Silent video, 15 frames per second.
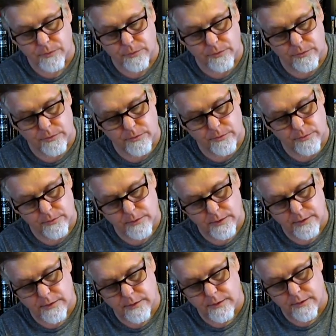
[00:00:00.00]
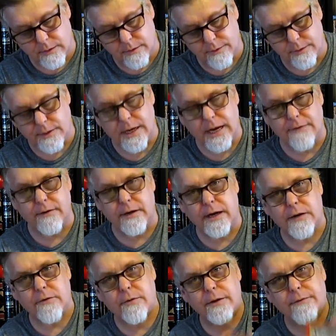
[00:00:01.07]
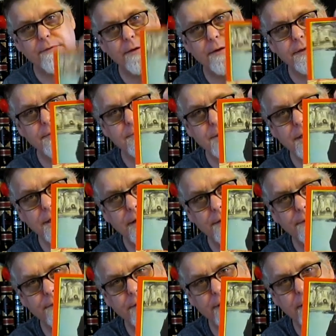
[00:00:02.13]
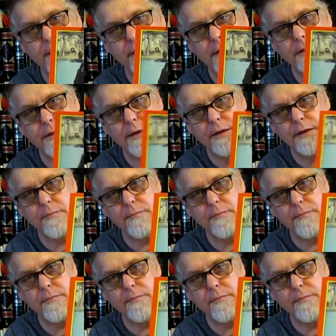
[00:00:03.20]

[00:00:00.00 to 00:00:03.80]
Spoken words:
Ooh. The Navigator reveals himself there in the